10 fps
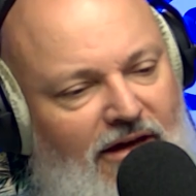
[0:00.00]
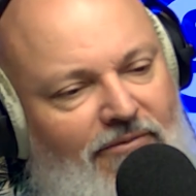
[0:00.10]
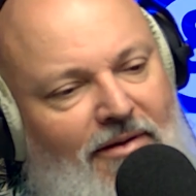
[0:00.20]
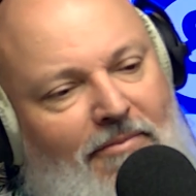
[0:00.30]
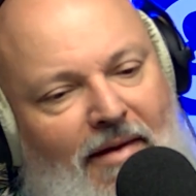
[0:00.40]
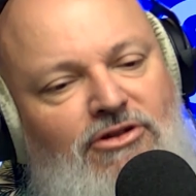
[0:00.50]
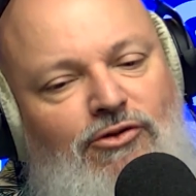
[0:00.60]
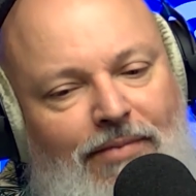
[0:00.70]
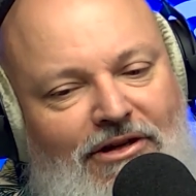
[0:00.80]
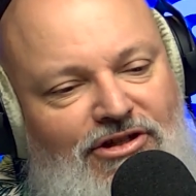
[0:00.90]
giving me a
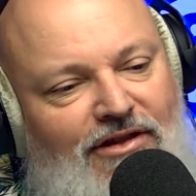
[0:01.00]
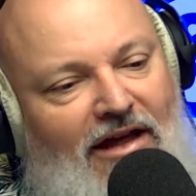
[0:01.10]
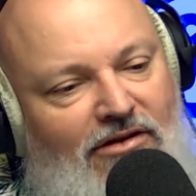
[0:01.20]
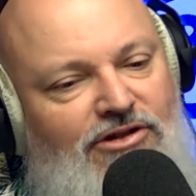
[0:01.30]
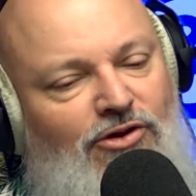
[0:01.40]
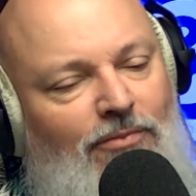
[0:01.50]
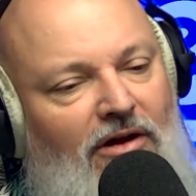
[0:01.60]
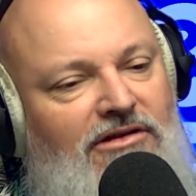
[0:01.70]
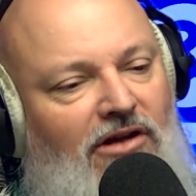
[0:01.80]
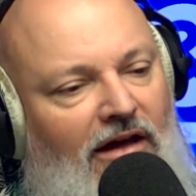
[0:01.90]
mental picture there. It's
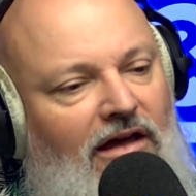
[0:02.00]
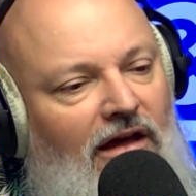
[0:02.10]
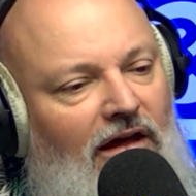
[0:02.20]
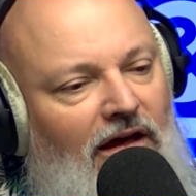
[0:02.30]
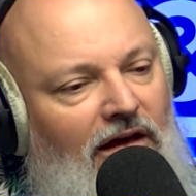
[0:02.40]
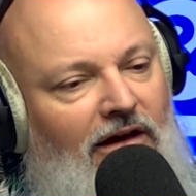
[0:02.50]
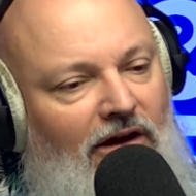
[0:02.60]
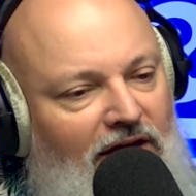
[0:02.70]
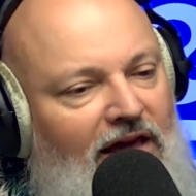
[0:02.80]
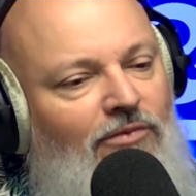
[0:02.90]
almost like, you
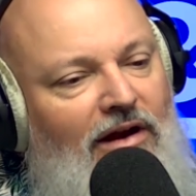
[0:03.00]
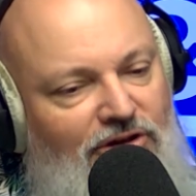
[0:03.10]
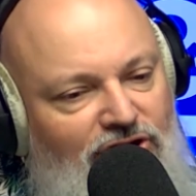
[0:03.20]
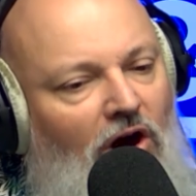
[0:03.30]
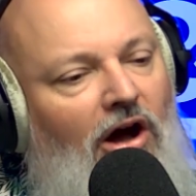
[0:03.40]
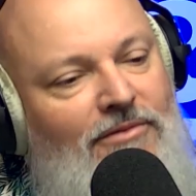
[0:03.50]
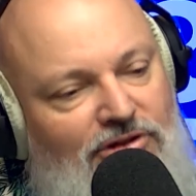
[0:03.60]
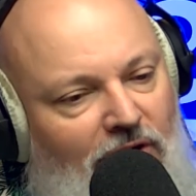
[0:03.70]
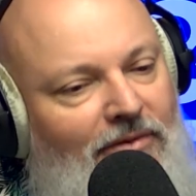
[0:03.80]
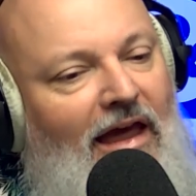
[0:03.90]
know, you read time
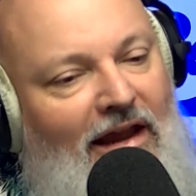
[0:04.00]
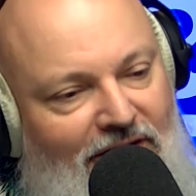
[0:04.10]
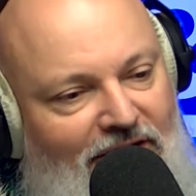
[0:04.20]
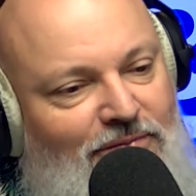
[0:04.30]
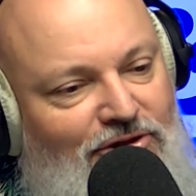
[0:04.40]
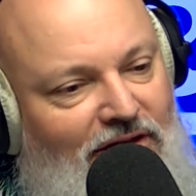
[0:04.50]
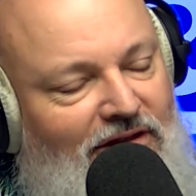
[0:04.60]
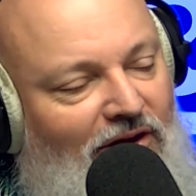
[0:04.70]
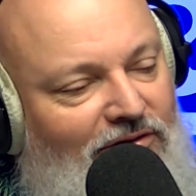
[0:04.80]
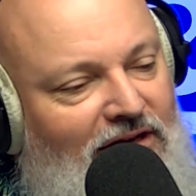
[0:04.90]
and time again, and especially
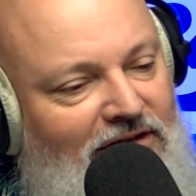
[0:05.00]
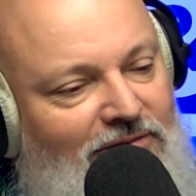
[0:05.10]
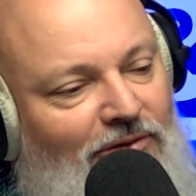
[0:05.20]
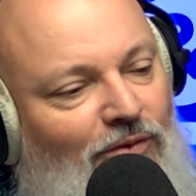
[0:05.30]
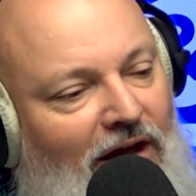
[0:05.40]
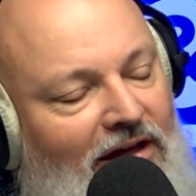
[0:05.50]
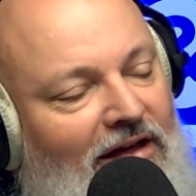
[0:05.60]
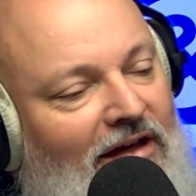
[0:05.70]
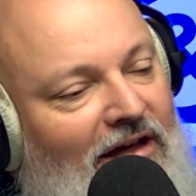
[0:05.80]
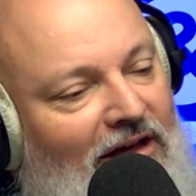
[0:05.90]
in the Old Testament, where,
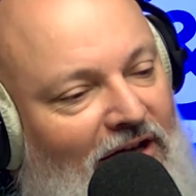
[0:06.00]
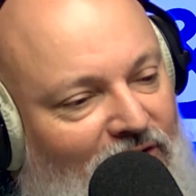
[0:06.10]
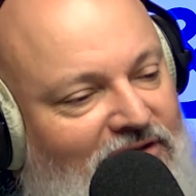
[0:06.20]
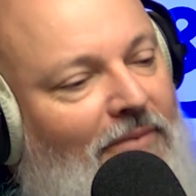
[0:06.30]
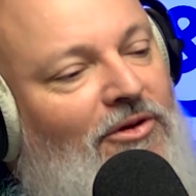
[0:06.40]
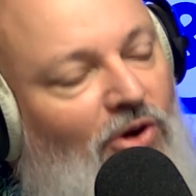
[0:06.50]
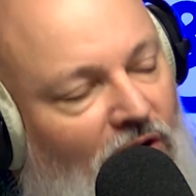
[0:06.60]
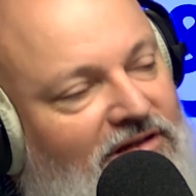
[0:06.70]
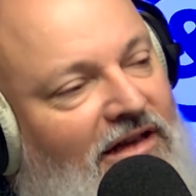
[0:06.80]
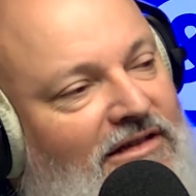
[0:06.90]
you know, something,
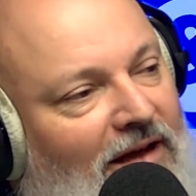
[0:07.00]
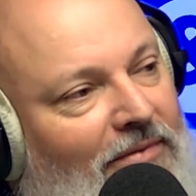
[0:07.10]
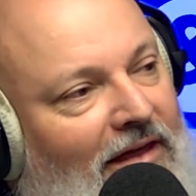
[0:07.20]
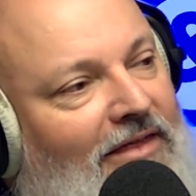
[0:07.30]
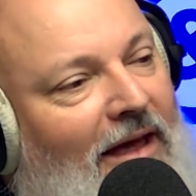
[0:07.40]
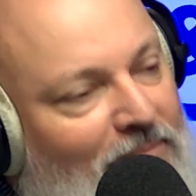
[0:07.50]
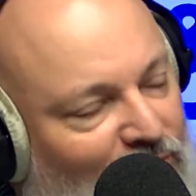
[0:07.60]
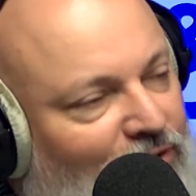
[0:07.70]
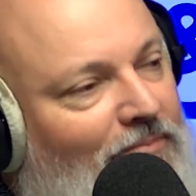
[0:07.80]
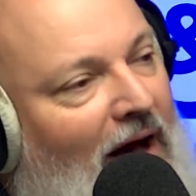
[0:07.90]
God does something, they
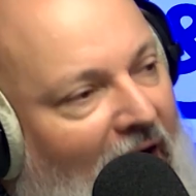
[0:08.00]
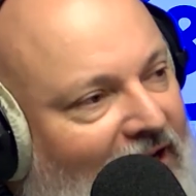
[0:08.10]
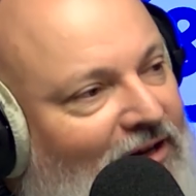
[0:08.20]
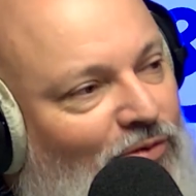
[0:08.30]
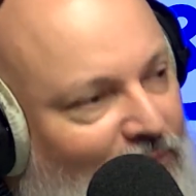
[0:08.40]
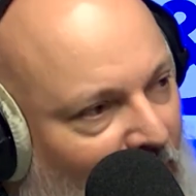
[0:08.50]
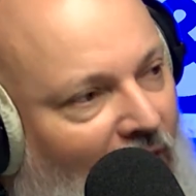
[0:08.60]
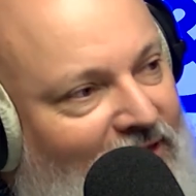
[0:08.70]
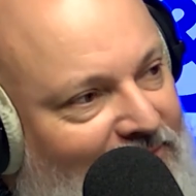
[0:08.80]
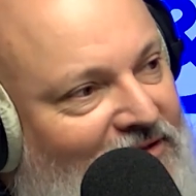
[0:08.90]
build a marker to remind